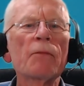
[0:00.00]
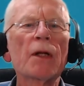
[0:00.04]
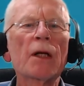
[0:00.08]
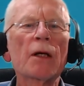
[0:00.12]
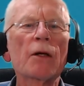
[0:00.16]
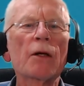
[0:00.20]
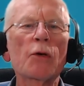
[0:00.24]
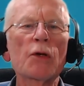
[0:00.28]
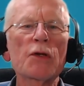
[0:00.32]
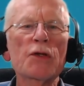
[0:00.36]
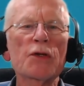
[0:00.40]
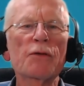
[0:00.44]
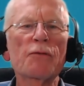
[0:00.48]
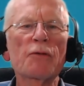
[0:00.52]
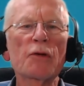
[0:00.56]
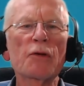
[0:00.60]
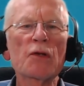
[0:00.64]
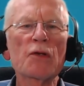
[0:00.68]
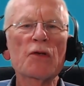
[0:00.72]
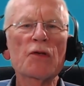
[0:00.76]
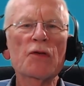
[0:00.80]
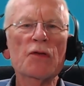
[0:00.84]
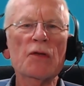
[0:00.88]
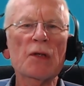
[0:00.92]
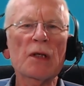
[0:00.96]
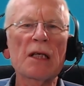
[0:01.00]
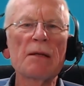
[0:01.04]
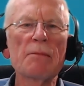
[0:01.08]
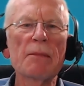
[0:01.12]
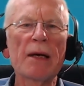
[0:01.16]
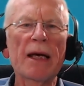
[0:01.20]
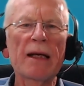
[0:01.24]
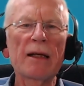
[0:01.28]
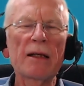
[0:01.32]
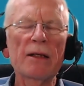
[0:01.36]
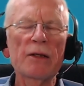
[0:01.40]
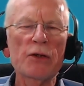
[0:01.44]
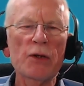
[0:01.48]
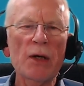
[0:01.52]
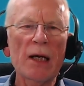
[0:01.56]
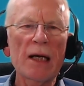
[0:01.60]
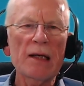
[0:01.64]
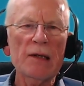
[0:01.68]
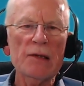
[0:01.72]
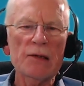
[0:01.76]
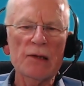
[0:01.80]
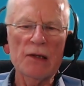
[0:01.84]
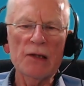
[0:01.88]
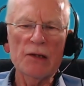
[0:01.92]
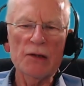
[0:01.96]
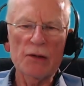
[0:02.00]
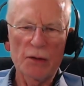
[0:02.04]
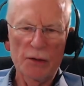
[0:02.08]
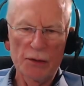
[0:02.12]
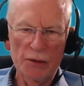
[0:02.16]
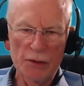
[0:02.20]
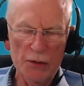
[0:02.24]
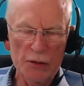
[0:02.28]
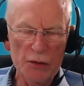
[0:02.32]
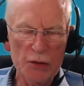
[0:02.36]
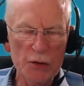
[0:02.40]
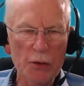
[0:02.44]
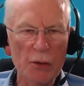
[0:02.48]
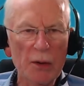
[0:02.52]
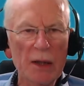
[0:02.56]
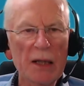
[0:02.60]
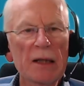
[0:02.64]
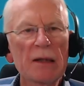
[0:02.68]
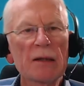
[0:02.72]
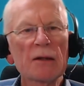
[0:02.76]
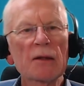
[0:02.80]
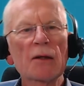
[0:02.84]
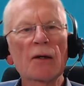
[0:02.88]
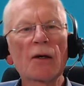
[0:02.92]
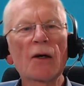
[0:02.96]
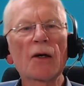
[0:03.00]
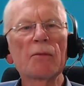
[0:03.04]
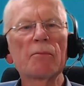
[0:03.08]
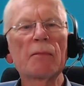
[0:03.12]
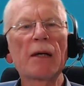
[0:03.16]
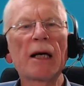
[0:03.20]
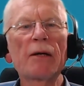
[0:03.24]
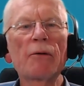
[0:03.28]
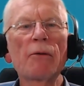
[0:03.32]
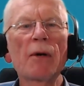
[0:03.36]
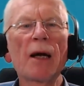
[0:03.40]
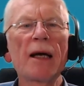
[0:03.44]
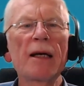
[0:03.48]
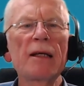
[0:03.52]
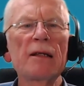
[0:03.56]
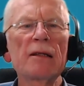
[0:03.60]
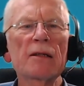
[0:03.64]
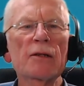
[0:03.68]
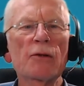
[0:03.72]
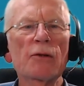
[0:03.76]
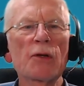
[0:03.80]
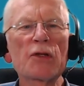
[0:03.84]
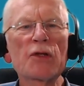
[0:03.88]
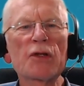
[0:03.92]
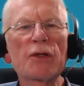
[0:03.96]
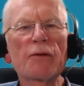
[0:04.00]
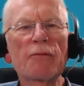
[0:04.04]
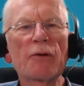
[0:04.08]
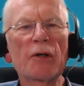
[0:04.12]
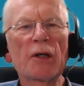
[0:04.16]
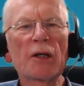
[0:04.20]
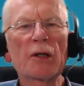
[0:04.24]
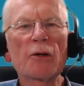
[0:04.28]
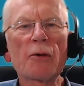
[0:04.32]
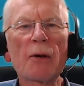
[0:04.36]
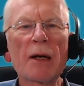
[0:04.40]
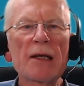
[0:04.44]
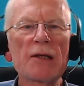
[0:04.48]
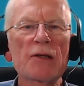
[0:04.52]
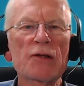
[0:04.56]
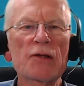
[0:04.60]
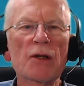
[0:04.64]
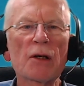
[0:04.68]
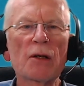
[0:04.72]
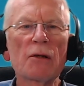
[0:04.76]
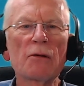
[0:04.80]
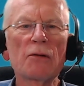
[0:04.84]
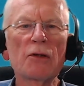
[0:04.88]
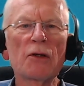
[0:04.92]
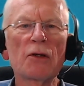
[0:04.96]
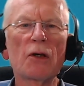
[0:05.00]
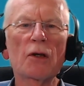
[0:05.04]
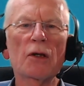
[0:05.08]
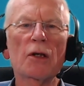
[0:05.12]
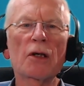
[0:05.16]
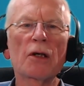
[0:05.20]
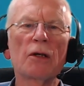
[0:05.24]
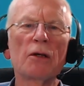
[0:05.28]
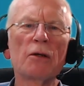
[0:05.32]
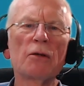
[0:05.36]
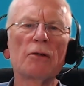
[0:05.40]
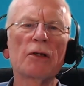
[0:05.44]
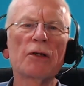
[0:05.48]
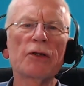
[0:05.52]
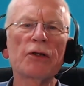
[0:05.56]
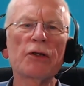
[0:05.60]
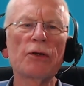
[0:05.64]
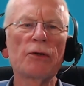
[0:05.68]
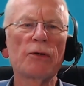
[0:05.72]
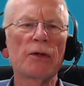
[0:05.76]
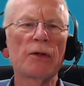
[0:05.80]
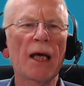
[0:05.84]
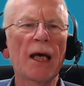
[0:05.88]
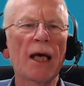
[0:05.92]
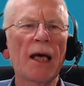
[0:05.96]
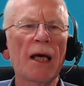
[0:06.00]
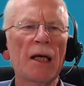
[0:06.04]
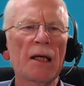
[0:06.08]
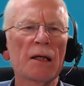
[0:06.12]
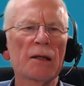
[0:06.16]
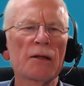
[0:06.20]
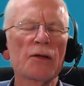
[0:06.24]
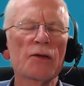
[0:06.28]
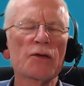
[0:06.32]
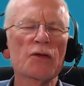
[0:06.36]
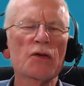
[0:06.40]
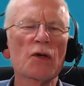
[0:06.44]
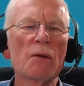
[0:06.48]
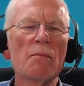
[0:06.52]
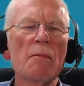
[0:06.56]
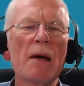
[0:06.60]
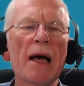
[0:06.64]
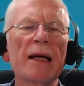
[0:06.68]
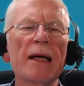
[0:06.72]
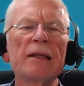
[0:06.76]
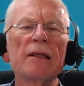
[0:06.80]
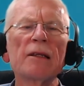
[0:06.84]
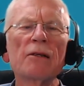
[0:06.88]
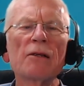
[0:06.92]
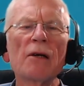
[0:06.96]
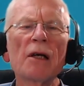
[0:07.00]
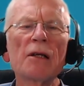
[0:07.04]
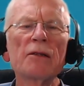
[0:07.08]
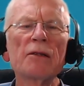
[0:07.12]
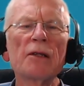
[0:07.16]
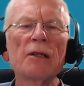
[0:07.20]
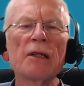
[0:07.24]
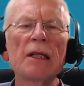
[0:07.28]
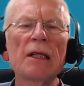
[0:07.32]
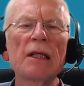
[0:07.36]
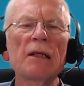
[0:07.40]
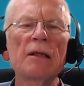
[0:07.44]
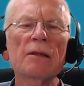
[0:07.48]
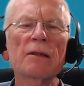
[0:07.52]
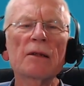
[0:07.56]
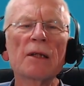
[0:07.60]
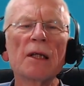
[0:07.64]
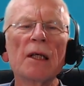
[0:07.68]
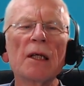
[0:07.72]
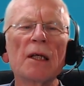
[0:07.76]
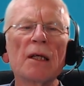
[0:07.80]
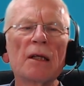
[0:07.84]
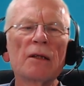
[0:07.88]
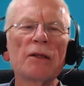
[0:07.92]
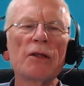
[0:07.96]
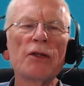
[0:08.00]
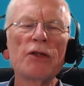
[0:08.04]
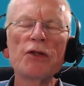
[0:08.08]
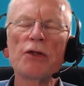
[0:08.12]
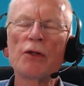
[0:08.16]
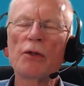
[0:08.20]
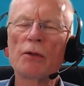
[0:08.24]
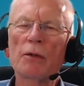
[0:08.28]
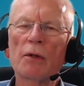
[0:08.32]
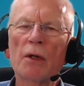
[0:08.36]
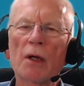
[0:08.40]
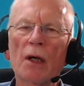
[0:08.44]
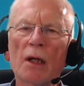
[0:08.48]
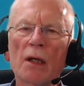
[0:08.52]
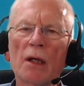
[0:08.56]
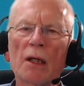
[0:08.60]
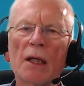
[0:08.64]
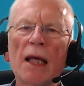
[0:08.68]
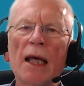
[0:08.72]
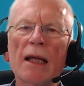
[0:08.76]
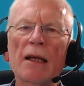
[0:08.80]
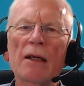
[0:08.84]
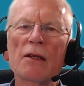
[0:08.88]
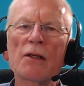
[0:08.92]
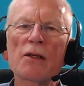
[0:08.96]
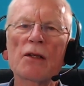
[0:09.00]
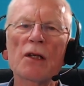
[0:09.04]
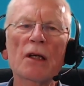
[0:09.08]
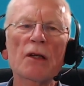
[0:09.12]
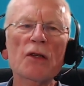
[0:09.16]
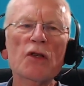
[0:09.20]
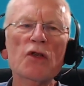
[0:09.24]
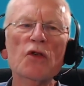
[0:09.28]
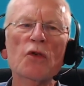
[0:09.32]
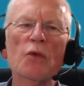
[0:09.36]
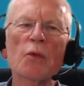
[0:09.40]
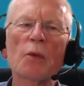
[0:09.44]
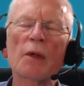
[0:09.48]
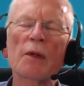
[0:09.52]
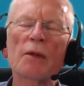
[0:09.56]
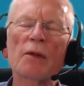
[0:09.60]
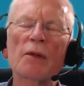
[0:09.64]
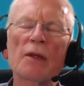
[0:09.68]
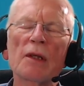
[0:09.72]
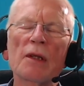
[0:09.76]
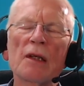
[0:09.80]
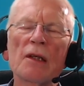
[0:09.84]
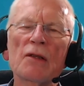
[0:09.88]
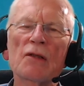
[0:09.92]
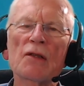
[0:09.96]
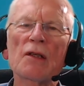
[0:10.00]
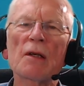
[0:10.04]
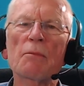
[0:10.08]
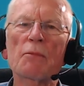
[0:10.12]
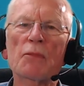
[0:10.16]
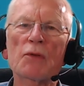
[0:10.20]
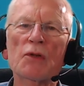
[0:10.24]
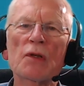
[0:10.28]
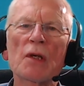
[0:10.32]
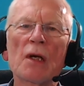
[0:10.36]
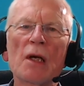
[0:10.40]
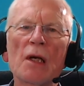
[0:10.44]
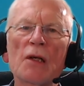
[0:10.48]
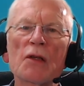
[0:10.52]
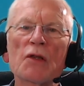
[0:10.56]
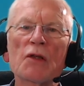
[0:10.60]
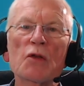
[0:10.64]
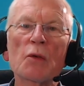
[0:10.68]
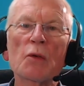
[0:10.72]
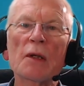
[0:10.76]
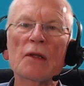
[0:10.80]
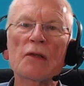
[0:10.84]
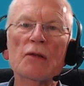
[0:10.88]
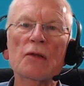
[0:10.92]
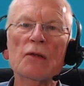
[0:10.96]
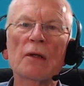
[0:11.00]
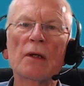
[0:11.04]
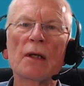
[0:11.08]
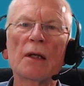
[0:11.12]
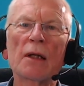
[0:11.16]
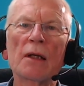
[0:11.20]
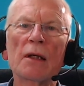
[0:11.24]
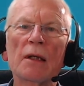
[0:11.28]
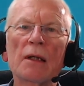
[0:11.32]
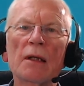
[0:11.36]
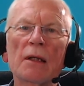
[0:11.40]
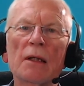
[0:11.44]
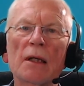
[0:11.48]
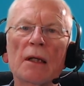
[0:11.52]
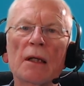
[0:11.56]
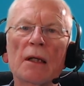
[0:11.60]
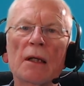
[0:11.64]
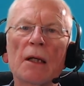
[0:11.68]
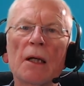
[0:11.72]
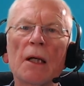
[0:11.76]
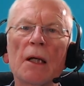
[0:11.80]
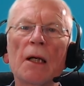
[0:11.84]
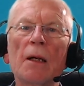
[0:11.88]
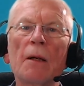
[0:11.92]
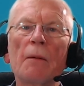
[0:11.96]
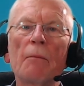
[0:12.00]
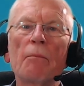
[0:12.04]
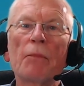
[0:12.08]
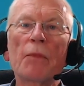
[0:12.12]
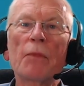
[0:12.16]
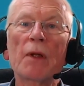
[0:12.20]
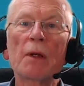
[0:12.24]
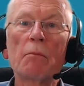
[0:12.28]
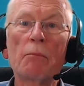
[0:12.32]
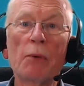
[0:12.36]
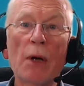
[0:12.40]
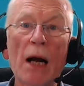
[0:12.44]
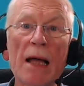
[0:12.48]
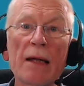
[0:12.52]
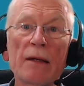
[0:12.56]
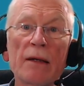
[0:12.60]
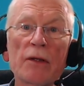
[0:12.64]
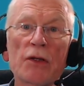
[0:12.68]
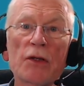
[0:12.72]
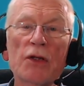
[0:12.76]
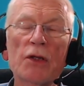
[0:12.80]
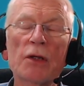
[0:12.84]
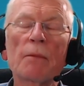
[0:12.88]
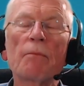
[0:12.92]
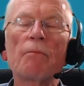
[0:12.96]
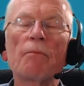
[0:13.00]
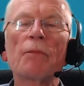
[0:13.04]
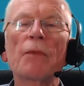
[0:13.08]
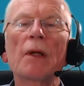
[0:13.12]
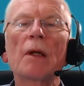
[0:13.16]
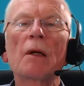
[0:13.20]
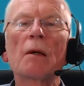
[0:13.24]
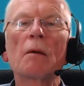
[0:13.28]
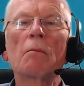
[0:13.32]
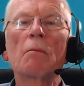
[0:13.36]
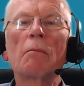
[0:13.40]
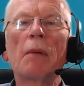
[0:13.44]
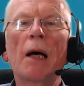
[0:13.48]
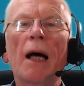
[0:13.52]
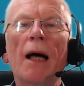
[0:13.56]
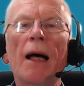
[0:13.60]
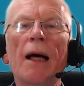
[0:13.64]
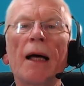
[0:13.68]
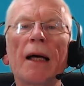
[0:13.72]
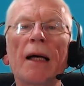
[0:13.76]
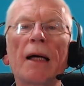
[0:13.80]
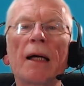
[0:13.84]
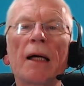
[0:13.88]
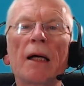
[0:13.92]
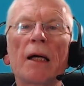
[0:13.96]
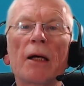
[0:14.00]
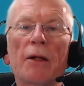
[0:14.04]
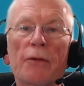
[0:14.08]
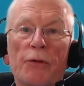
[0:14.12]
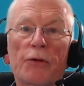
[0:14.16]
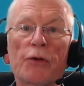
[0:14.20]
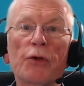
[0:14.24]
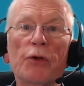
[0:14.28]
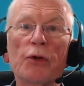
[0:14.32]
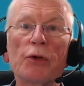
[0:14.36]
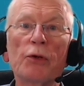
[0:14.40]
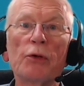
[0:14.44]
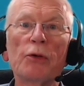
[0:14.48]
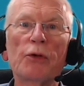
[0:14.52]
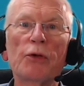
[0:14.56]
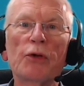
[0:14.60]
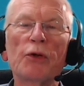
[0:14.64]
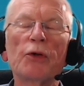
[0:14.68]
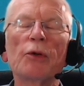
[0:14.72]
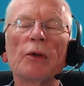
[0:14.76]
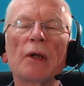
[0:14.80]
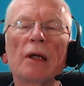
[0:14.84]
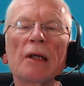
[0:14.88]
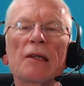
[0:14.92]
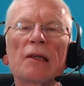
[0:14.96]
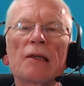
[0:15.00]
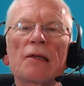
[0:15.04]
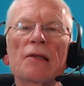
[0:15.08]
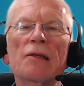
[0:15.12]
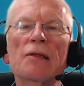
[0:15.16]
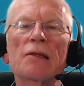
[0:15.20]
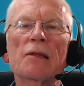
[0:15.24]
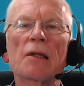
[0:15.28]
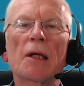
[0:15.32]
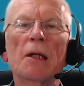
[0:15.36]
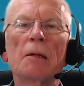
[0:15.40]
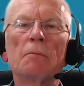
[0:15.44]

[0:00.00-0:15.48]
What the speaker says: Christopher's email address is on the screen on my right, christopher@greystone.co.uk, and there's a reminder underneath that you can get in touch with the SIPS Switzerland branch by through its